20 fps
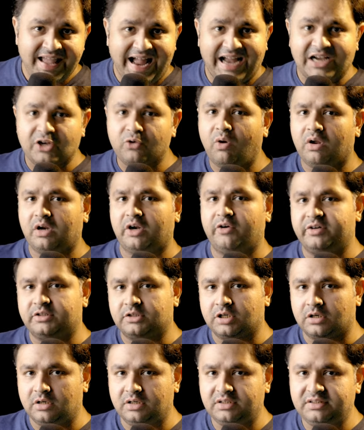and you want to
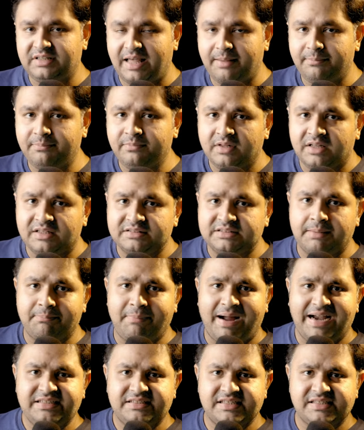return them, they
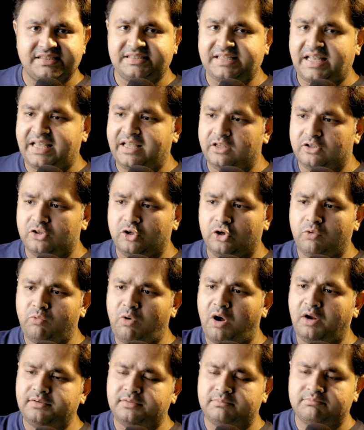might just say, you know
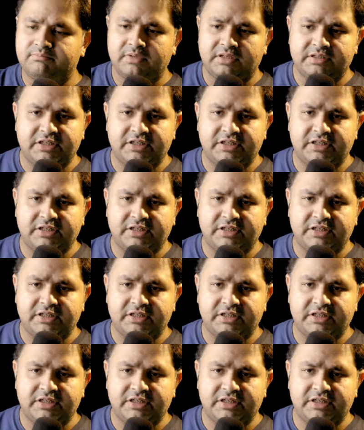what?